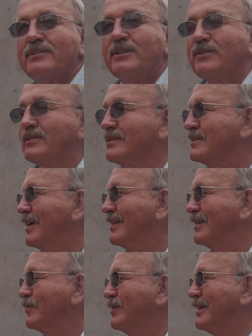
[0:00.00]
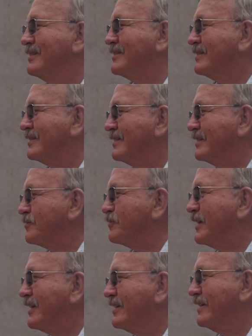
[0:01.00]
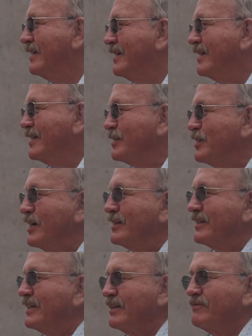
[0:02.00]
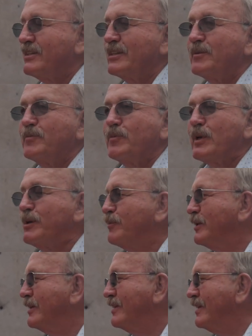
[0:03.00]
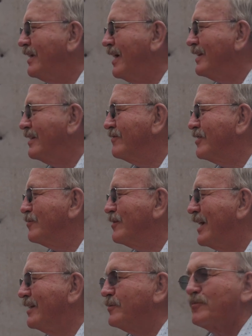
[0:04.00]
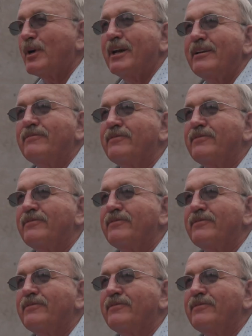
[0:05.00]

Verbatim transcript: students all at once, this many young, gifted people. All of them had a bright